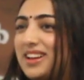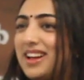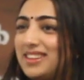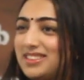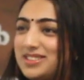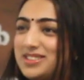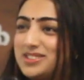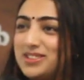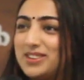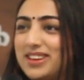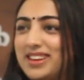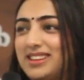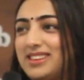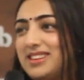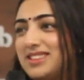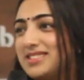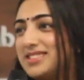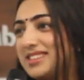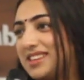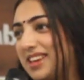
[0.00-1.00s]
Khalid
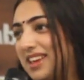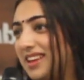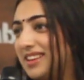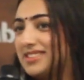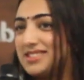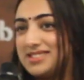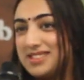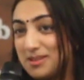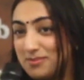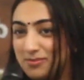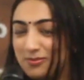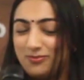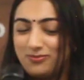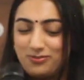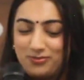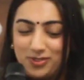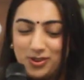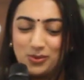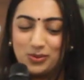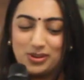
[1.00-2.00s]
Sahail, I'll say some
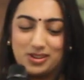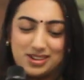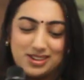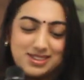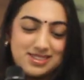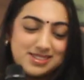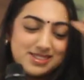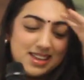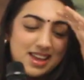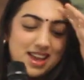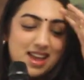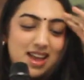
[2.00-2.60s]
few words.